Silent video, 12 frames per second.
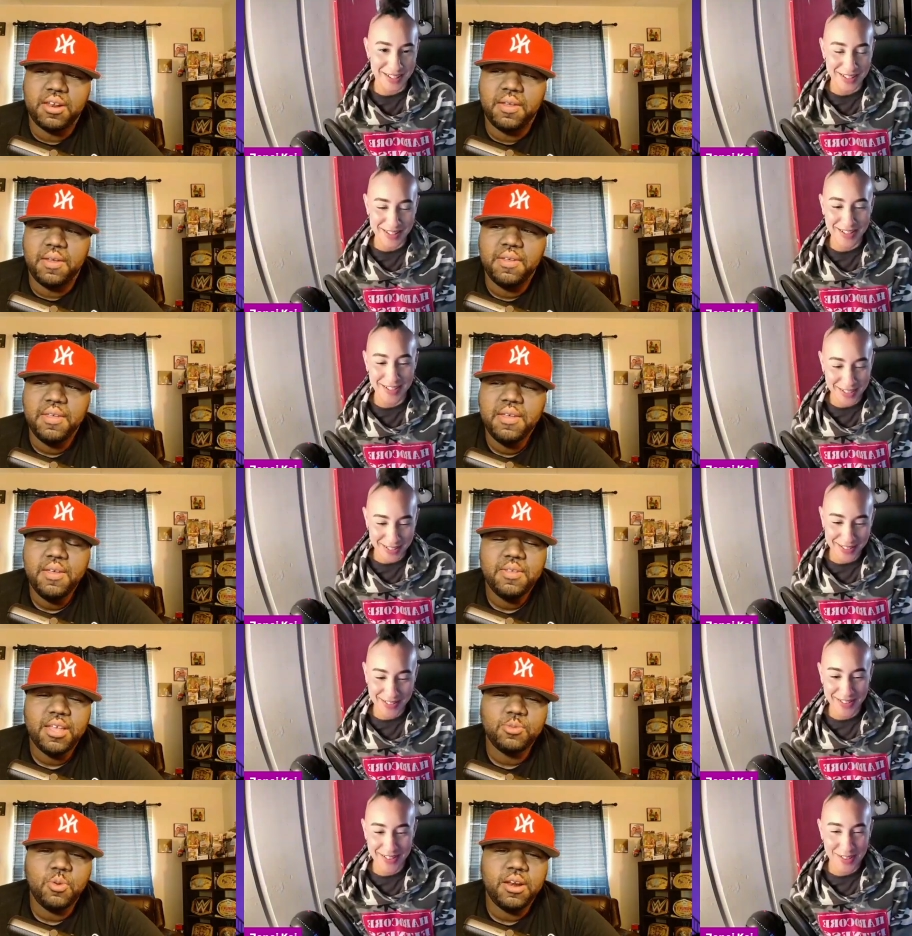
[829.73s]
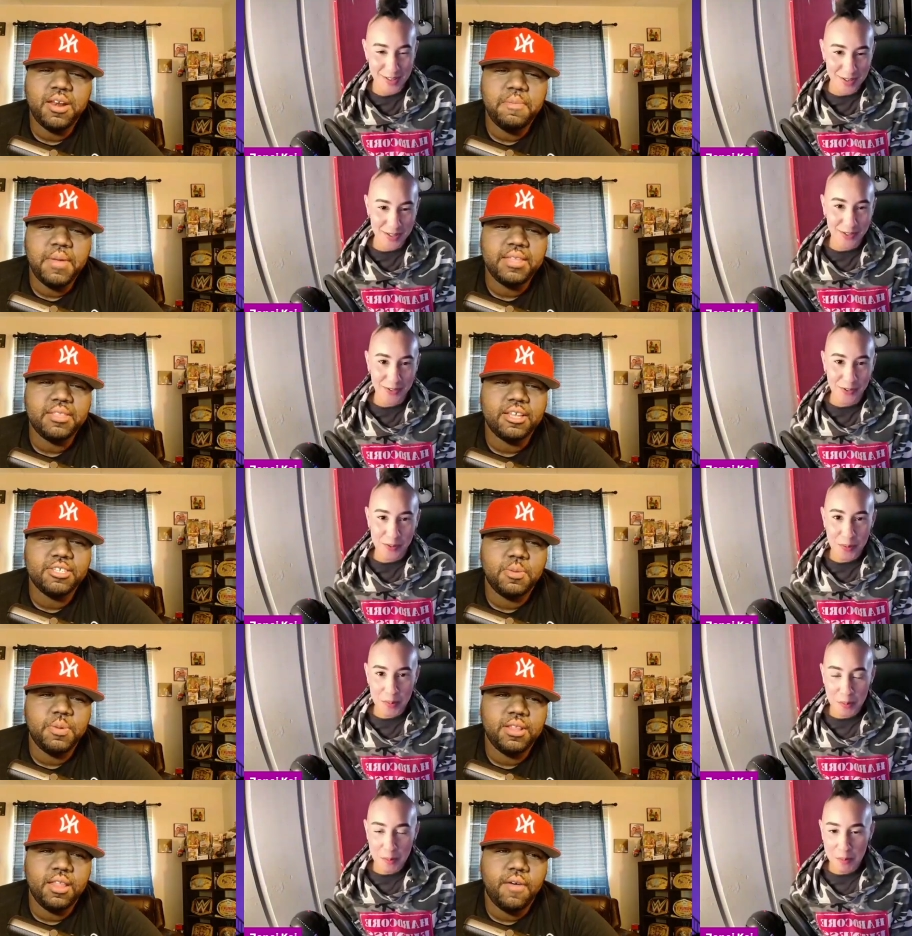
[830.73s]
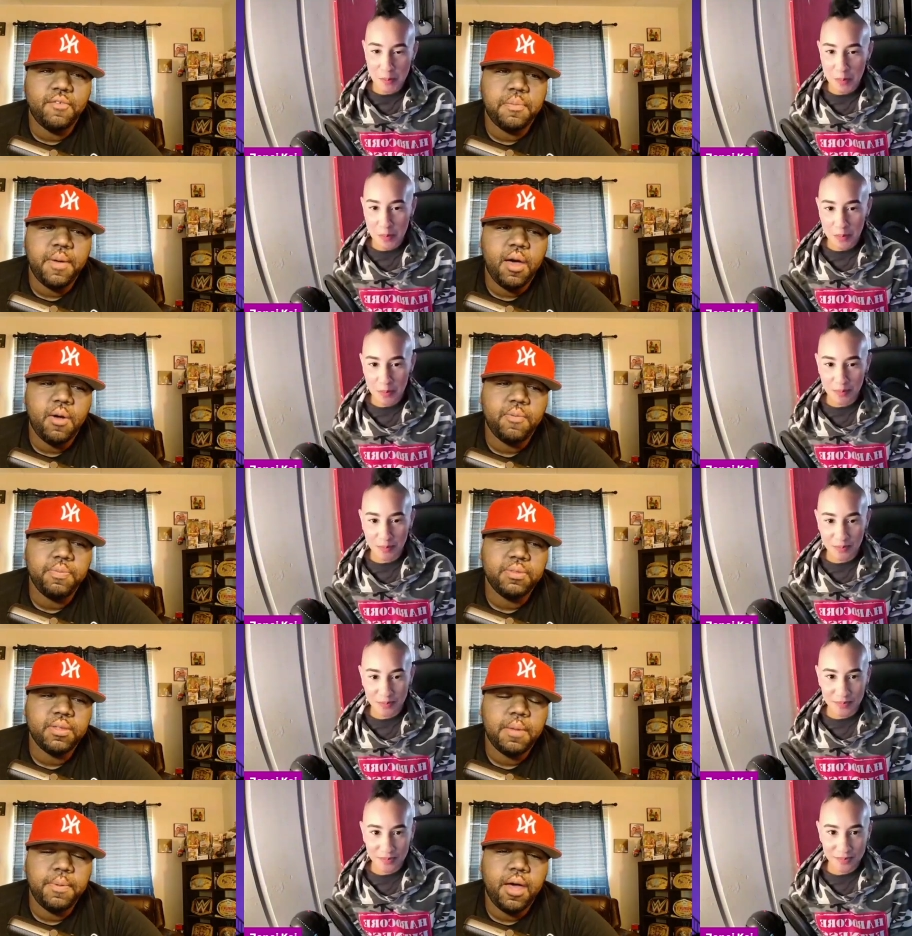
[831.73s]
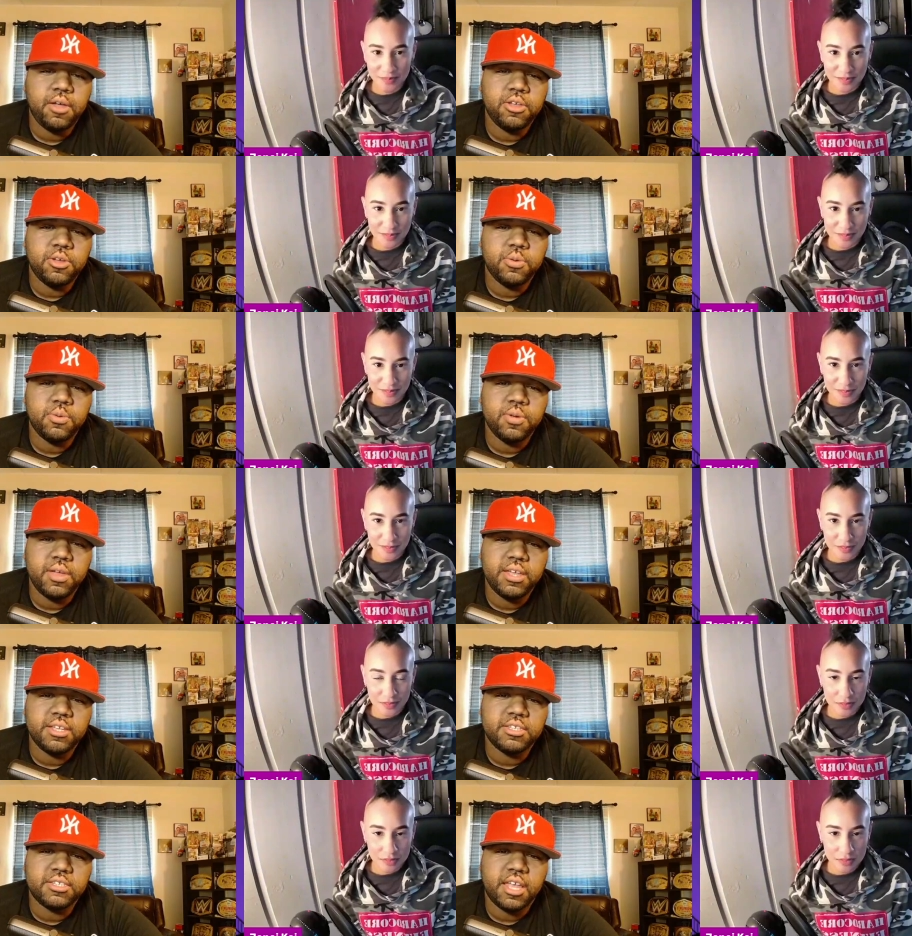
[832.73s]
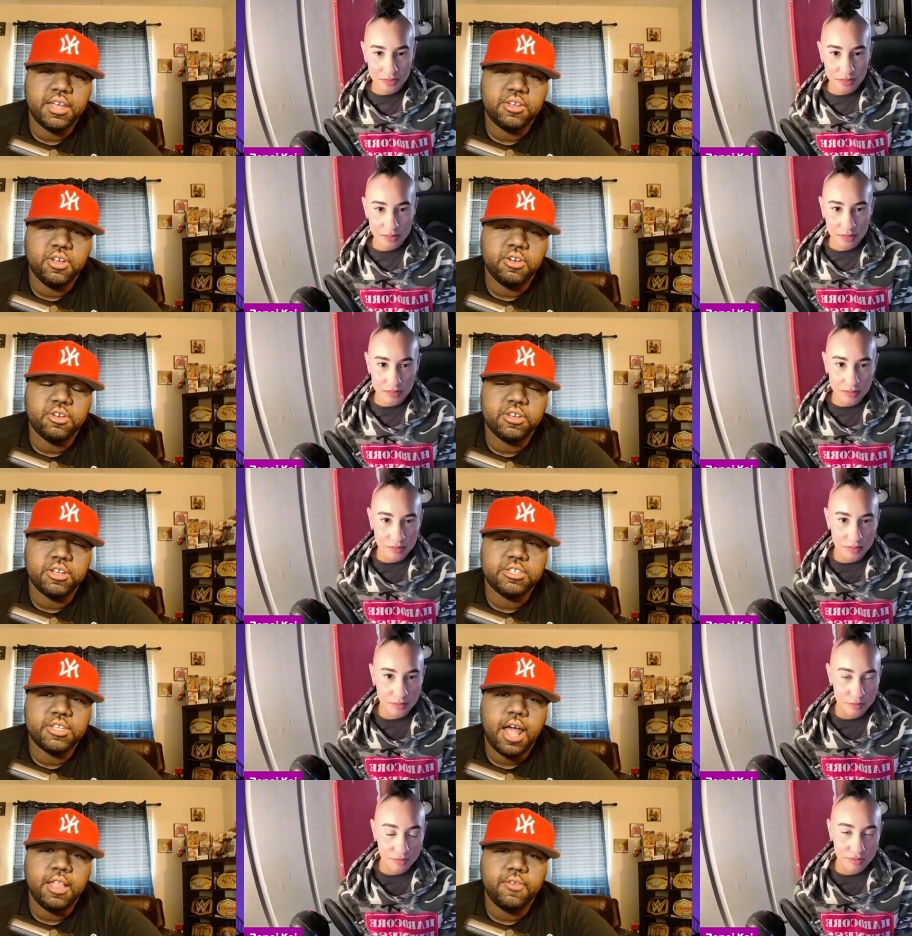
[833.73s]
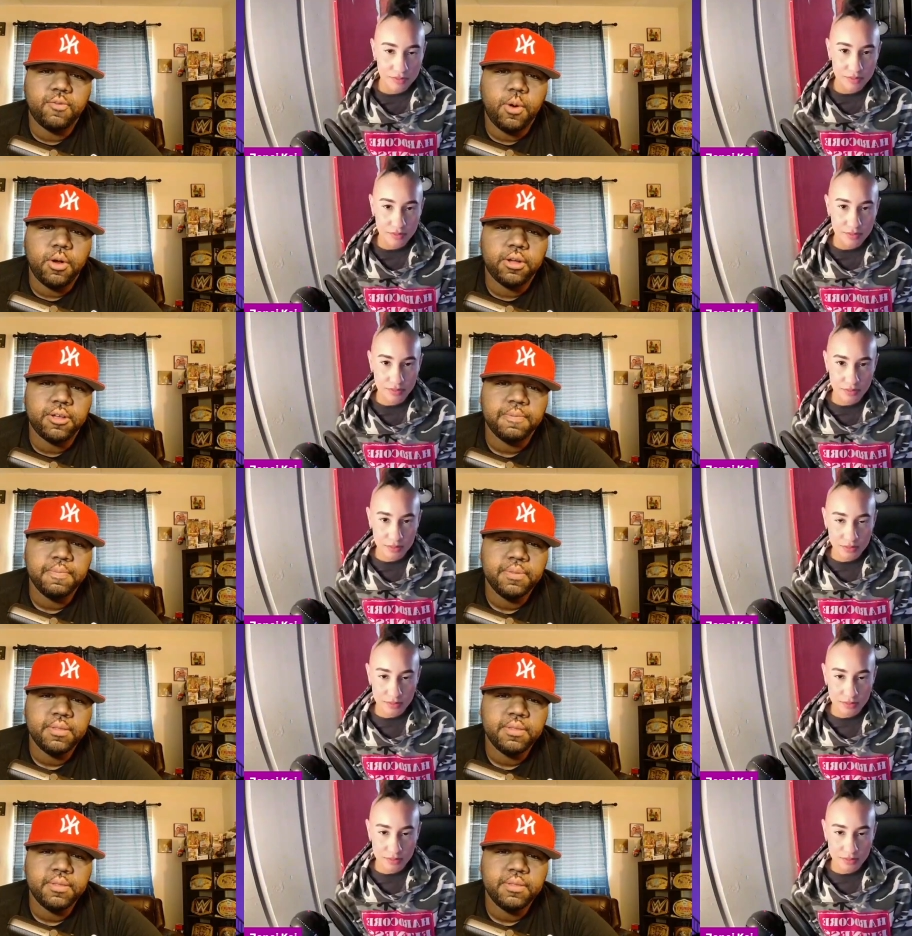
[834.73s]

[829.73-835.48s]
Speaker 1: one of the that's one of the main things that we love about about you is like your your style of work